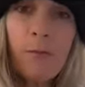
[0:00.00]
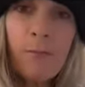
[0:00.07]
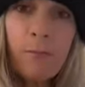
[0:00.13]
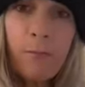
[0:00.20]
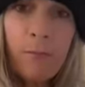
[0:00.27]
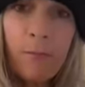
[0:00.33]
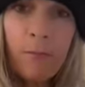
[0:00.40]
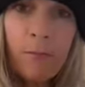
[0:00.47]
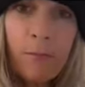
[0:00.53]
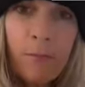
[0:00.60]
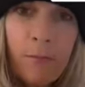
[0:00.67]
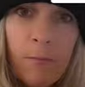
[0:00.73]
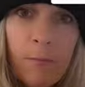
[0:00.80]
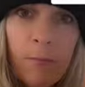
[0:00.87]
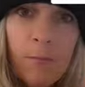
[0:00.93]

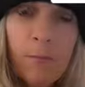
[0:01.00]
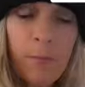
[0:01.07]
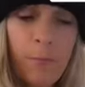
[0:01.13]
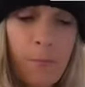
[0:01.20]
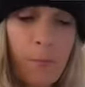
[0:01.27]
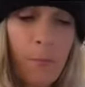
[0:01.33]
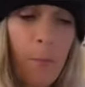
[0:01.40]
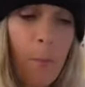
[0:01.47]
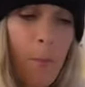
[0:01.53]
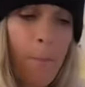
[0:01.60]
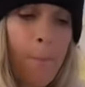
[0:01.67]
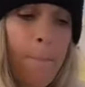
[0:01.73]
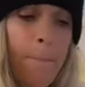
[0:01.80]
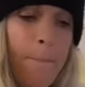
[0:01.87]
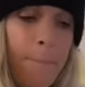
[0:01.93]

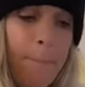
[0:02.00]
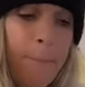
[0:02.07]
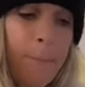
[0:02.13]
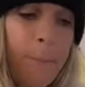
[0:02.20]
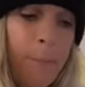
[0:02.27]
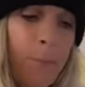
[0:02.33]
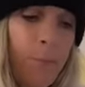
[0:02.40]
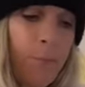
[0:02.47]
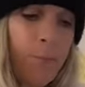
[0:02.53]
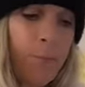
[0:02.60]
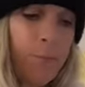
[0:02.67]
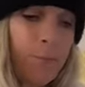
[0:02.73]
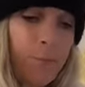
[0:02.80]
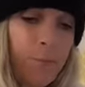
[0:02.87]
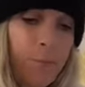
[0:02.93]

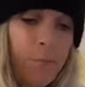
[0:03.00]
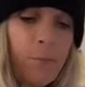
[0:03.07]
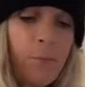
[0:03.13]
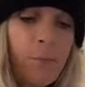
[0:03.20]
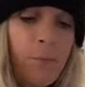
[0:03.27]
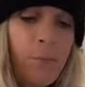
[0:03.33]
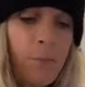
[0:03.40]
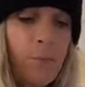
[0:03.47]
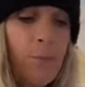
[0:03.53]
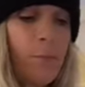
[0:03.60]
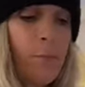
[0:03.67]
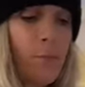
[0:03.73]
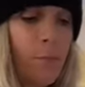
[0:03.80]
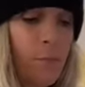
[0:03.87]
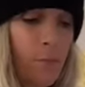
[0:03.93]

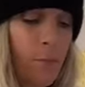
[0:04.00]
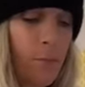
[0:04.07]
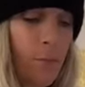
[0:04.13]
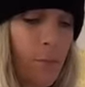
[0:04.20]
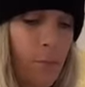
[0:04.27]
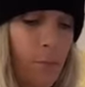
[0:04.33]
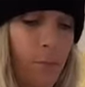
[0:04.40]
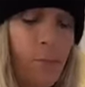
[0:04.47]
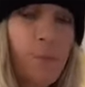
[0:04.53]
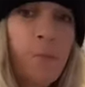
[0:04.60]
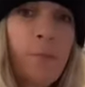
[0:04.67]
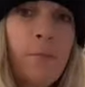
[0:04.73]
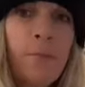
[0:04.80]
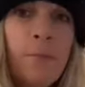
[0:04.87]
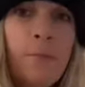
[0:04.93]
Nobody speaks.